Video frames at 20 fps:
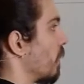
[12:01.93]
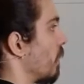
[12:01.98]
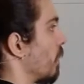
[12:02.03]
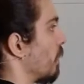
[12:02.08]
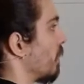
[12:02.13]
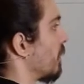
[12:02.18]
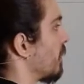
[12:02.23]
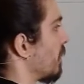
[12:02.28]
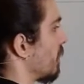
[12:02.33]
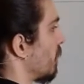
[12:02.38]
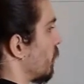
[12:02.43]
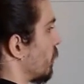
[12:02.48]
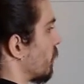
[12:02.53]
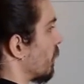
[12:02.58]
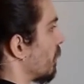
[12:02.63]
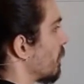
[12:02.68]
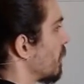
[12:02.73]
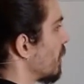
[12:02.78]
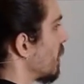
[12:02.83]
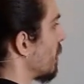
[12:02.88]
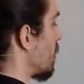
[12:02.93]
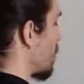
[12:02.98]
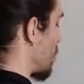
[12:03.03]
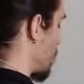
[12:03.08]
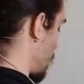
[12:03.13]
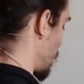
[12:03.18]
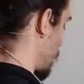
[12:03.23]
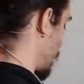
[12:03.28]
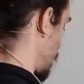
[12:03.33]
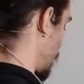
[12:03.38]
This, you don't need
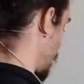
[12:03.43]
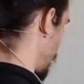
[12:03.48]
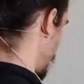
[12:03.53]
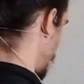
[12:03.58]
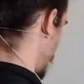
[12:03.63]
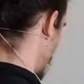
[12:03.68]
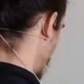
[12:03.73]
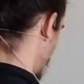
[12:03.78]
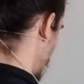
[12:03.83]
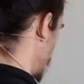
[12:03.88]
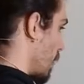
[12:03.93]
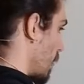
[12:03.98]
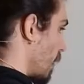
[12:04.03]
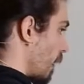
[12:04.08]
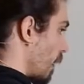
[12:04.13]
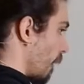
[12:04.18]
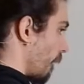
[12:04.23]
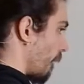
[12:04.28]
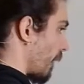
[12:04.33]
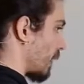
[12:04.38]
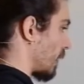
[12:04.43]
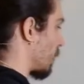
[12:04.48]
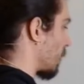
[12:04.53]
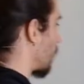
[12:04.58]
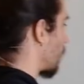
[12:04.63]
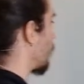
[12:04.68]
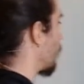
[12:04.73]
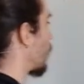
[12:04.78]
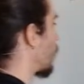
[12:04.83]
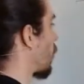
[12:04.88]
this. Let's
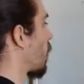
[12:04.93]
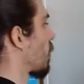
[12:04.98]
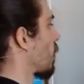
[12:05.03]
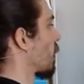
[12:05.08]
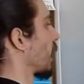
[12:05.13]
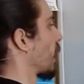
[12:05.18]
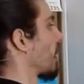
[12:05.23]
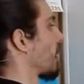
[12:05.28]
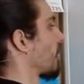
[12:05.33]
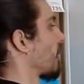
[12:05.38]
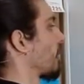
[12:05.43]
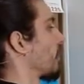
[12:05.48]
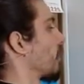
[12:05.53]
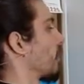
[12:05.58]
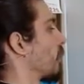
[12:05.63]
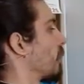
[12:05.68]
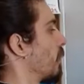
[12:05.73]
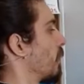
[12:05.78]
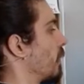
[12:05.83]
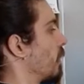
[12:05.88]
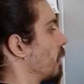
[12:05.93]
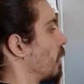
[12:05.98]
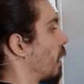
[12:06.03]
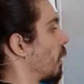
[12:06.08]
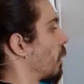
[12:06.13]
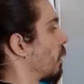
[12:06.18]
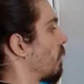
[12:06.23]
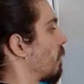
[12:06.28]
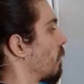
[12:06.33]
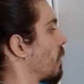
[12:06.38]
draw again our
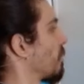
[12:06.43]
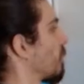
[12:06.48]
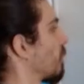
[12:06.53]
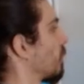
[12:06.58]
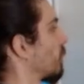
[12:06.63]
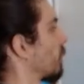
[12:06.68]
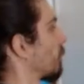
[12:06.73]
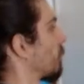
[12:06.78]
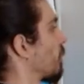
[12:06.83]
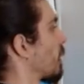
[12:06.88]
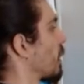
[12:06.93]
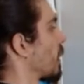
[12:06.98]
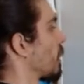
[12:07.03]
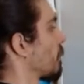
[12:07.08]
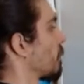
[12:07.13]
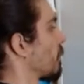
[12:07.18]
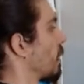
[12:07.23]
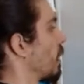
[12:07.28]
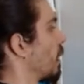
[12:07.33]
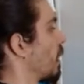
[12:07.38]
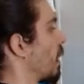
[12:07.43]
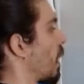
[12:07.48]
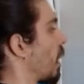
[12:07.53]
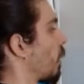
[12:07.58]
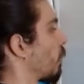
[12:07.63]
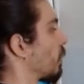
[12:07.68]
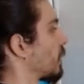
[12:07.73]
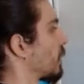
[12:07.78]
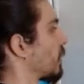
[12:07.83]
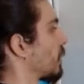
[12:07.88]
reference frame, our
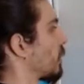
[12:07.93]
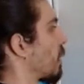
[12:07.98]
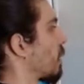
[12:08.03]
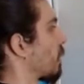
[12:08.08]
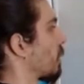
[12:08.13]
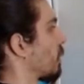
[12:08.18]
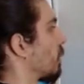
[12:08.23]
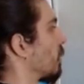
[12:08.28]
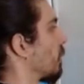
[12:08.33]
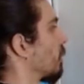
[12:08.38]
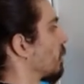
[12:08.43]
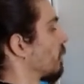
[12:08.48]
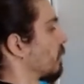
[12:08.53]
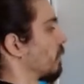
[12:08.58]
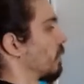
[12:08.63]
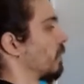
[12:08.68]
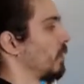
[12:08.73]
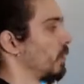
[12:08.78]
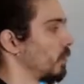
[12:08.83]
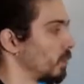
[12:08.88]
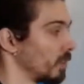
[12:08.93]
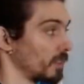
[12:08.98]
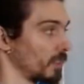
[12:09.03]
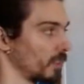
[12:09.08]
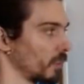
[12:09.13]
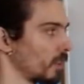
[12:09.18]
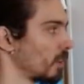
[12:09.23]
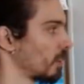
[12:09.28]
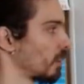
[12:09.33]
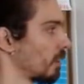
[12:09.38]
circle, unit
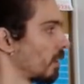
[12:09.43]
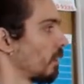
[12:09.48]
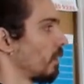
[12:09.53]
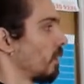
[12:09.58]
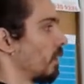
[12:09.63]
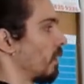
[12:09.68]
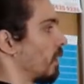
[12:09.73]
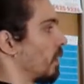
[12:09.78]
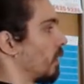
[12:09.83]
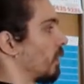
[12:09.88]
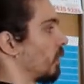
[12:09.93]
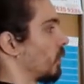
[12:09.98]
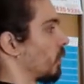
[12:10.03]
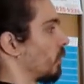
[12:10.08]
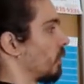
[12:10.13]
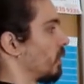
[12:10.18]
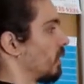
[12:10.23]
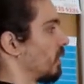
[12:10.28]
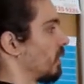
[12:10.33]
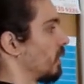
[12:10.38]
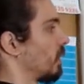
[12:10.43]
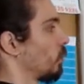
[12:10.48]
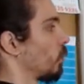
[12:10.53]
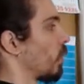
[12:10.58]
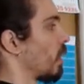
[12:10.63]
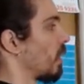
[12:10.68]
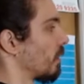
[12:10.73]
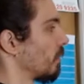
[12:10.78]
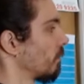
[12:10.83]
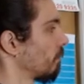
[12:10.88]
circle. So this is
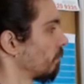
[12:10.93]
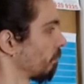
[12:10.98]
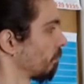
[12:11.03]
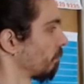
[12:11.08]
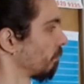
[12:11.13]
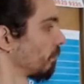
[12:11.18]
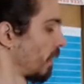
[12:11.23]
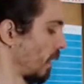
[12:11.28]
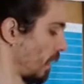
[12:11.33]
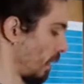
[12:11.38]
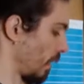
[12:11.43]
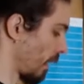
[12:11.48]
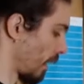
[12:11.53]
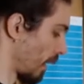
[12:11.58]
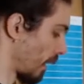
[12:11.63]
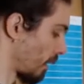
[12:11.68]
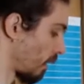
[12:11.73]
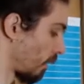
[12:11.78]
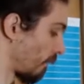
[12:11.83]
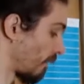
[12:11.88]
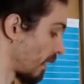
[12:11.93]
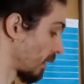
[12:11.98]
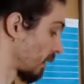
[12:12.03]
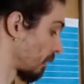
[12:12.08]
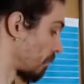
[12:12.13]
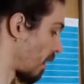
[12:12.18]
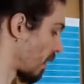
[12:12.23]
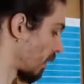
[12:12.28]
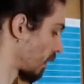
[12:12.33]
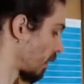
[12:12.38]
one. And now let's
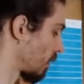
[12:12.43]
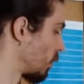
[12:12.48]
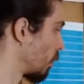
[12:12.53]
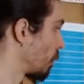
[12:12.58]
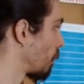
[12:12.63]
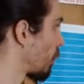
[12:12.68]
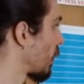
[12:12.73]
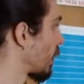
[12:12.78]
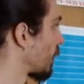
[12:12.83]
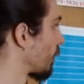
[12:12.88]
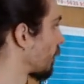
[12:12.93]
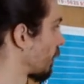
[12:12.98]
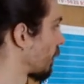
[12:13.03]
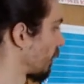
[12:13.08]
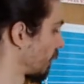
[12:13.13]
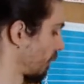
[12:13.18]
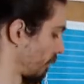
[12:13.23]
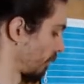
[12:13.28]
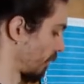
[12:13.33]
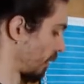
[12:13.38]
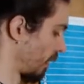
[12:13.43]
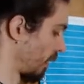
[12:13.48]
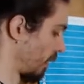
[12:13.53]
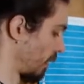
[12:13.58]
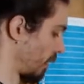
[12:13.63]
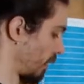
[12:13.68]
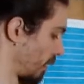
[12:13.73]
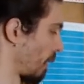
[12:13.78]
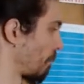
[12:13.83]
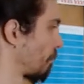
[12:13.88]
mark a new point.
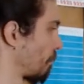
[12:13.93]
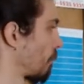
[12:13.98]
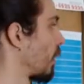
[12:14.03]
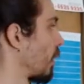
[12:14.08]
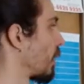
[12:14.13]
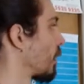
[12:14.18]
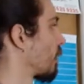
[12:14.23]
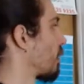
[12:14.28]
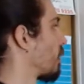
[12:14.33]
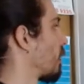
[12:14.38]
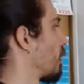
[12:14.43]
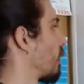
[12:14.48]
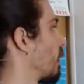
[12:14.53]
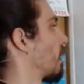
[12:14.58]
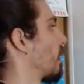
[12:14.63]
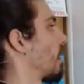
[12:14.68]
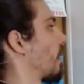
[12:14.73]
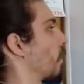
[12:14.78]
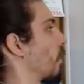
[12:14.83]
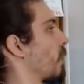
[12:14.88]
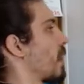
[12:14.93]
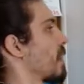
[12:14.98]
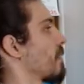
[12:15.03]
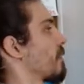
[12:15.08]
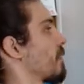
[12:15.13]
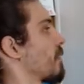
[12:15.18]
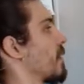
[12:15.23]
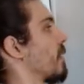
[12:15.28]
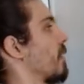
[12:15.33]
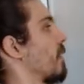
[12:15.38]
A point right
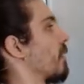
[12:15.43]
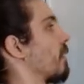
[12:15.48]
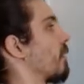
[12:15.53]
here.